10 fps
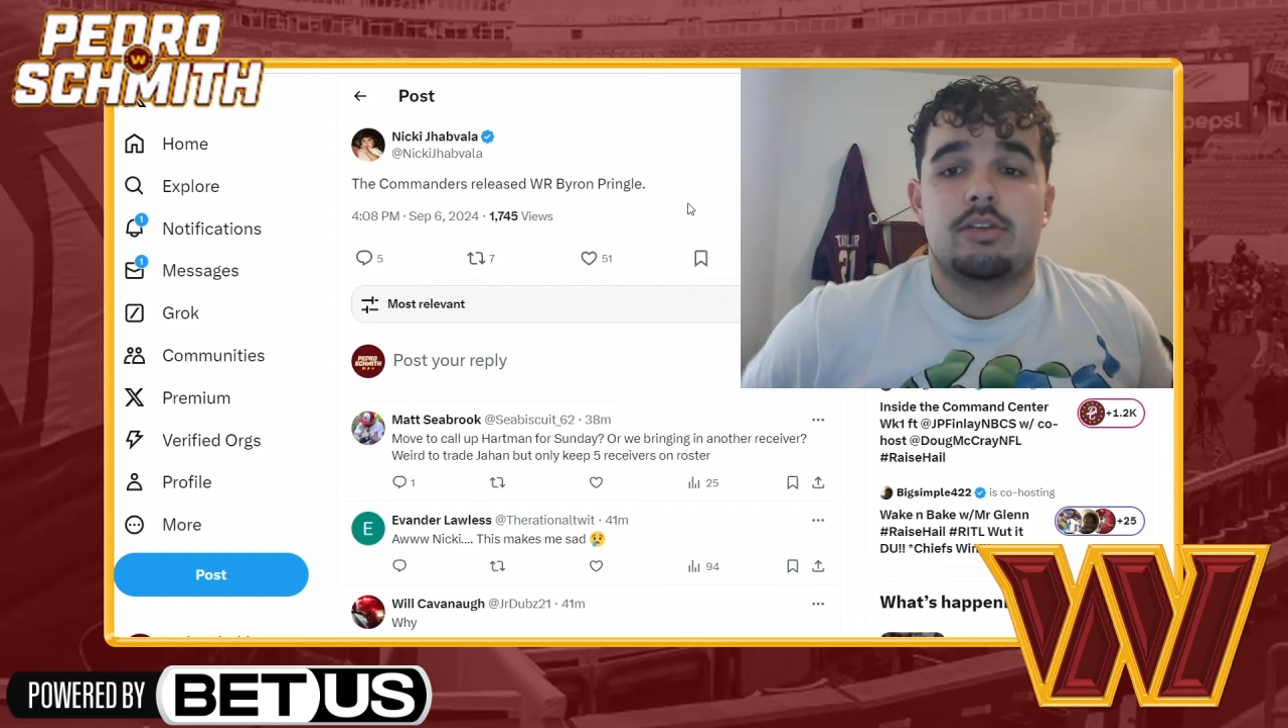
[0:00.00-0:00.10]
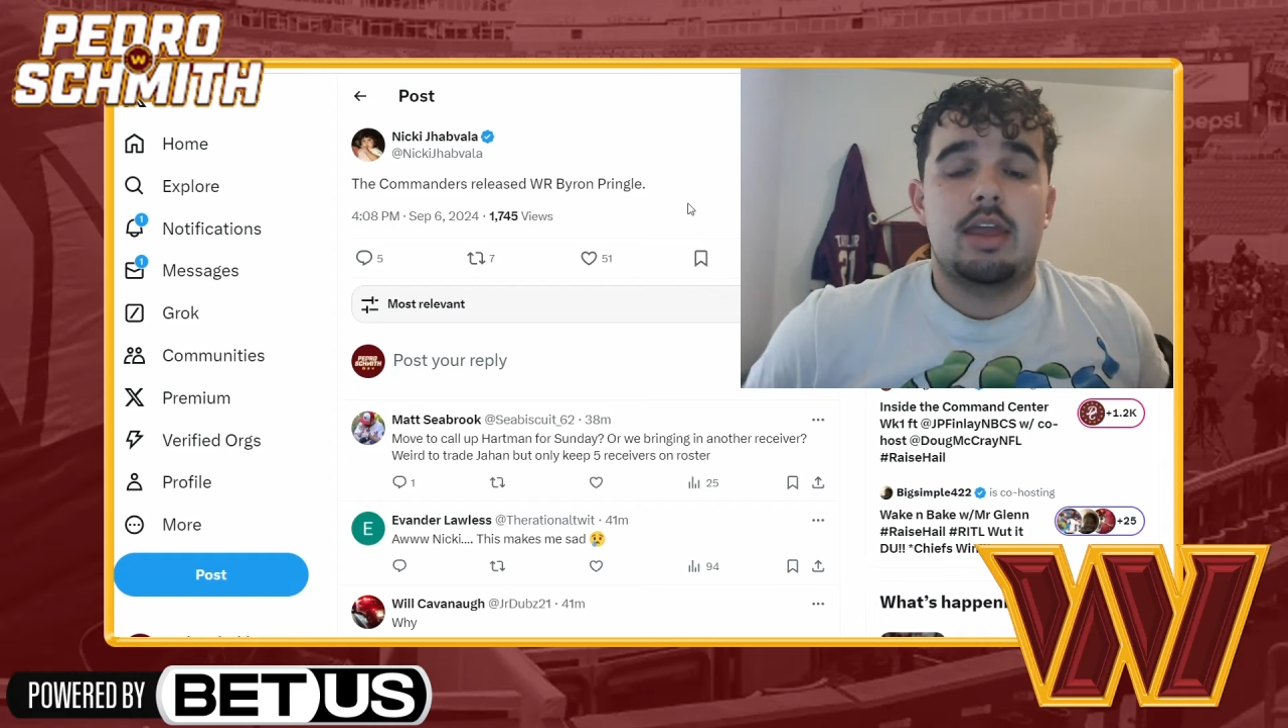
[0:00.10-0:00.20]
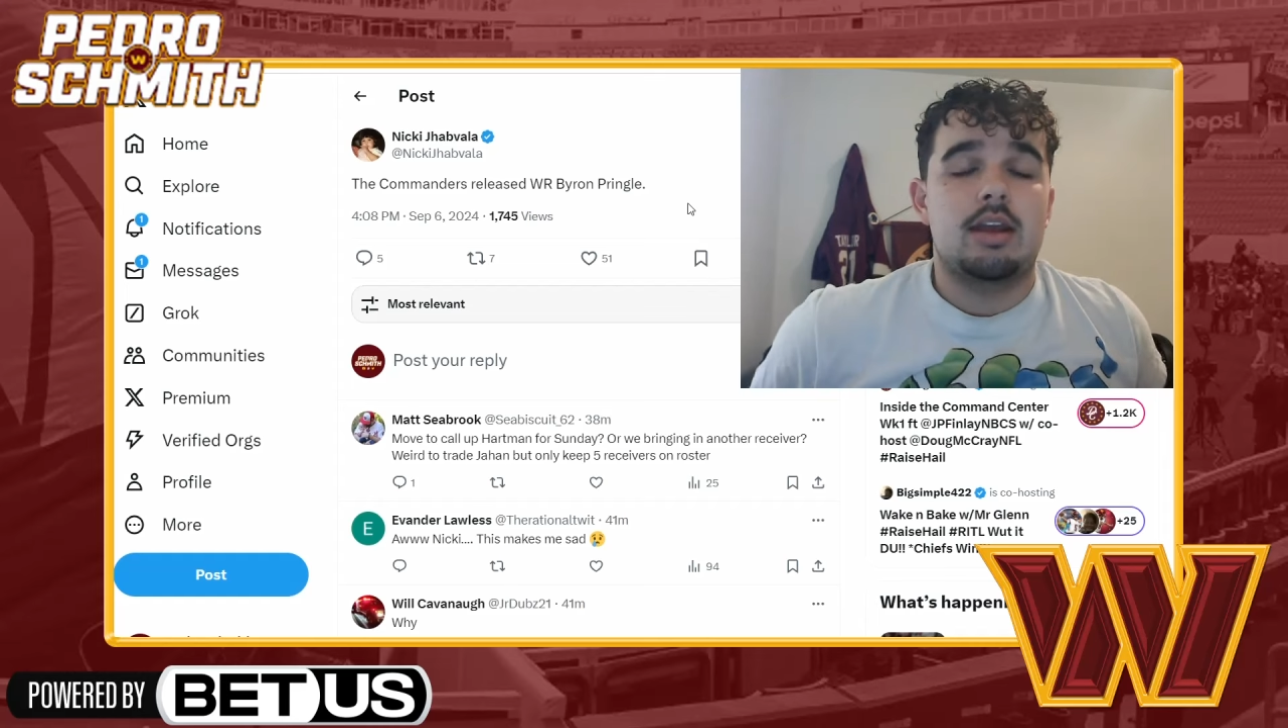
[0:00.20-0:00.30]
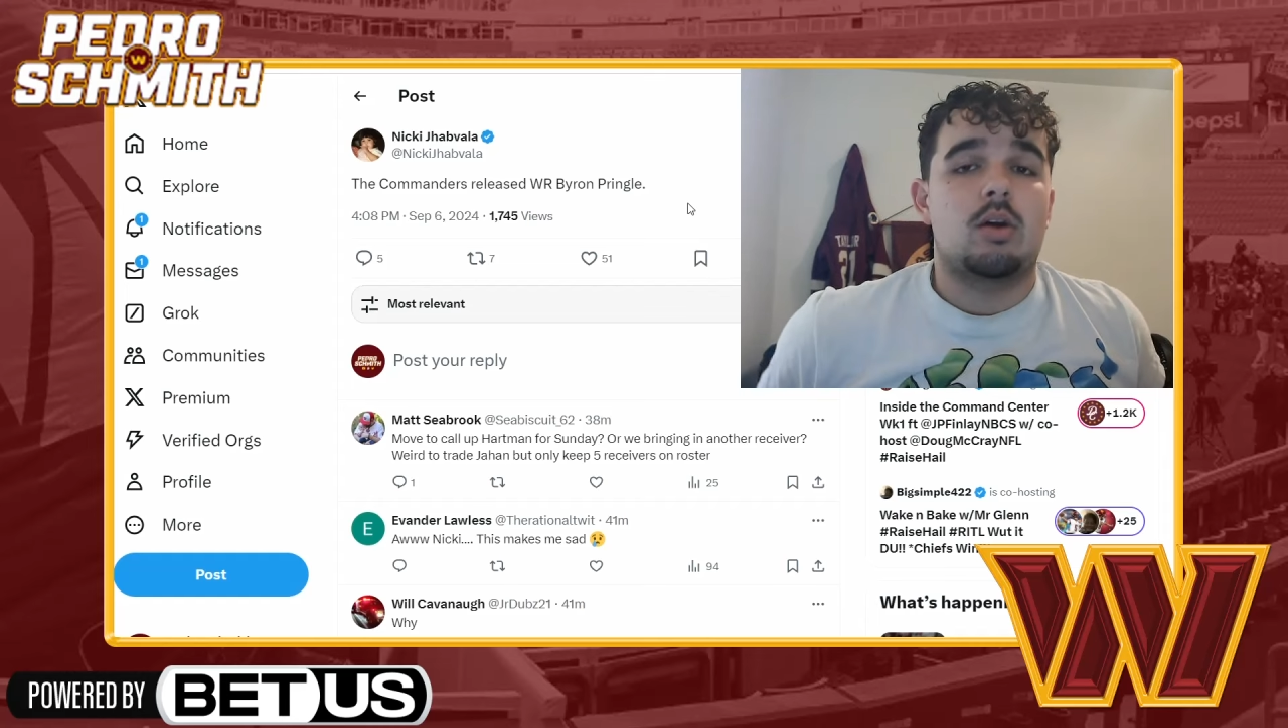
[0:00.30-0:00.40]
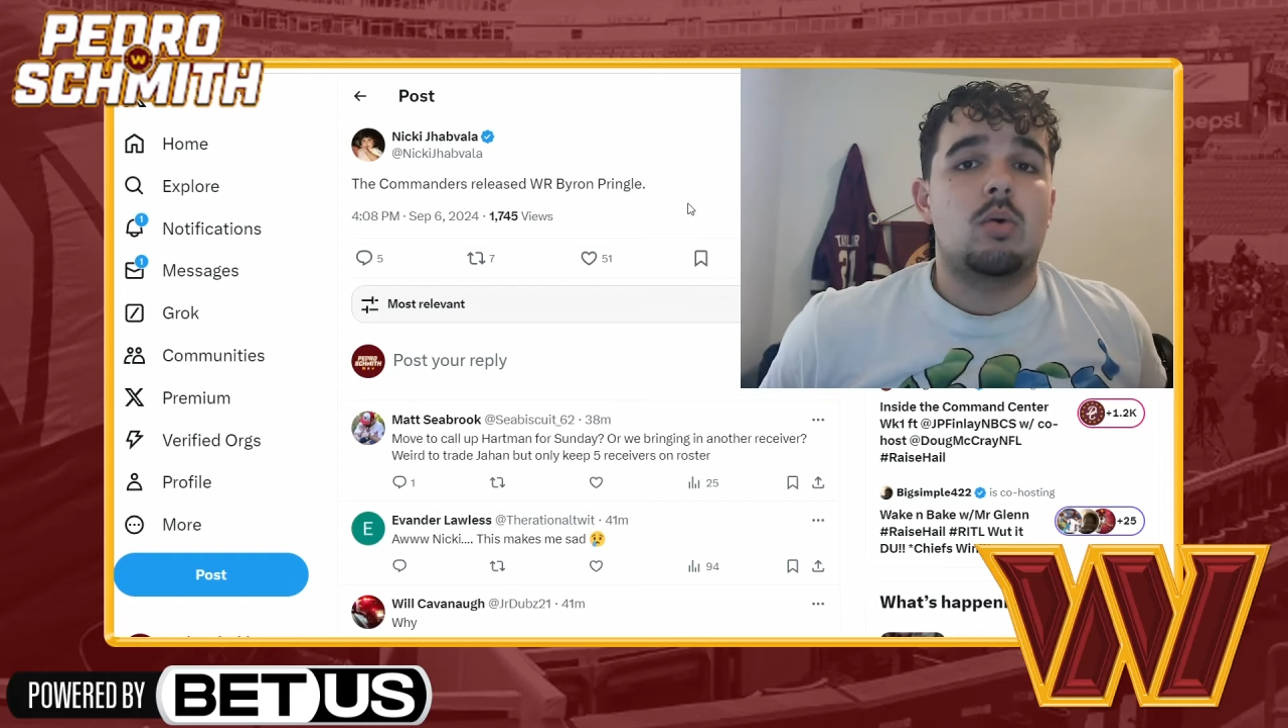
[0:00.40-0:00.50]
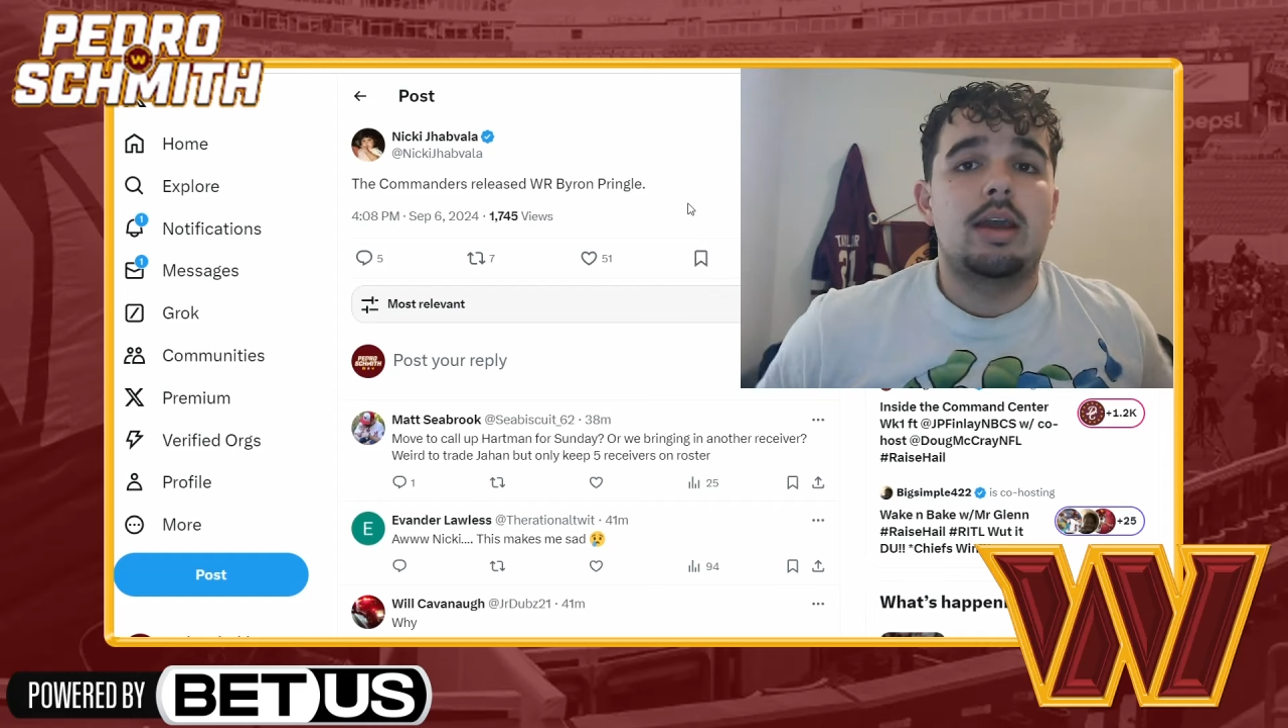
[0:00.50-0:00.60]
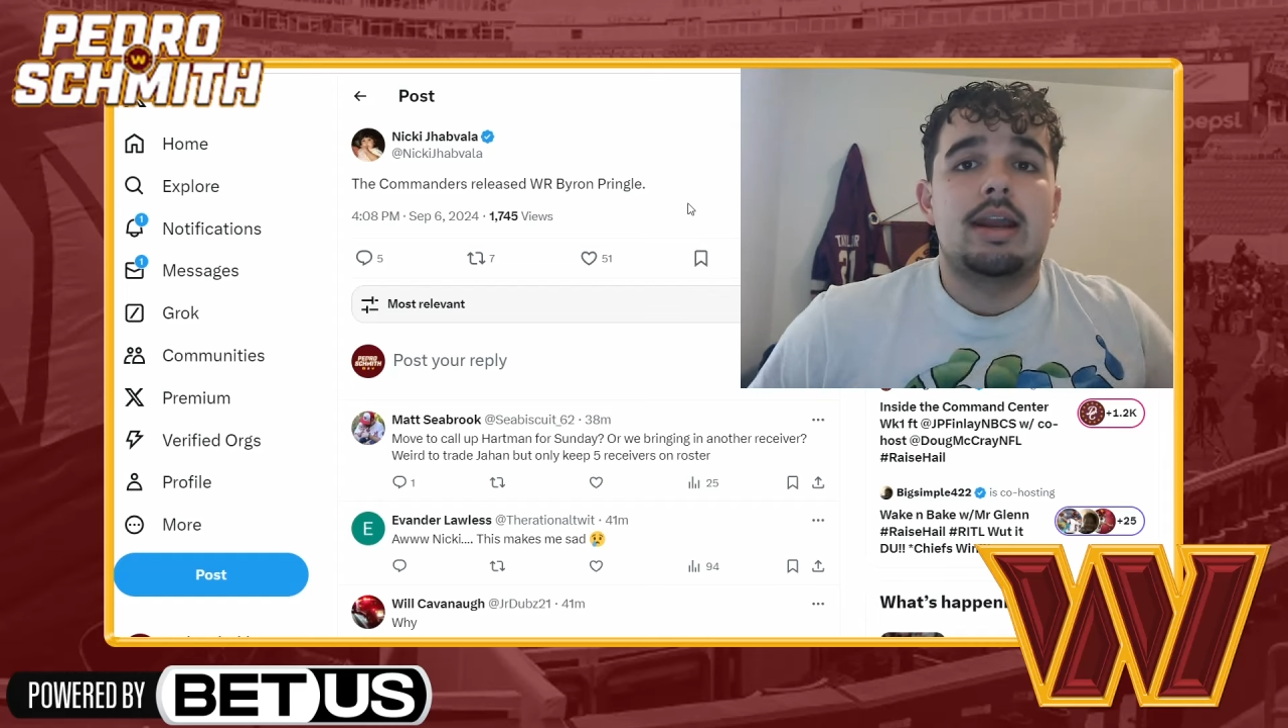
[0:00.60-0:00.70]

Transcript: Dan Quinn,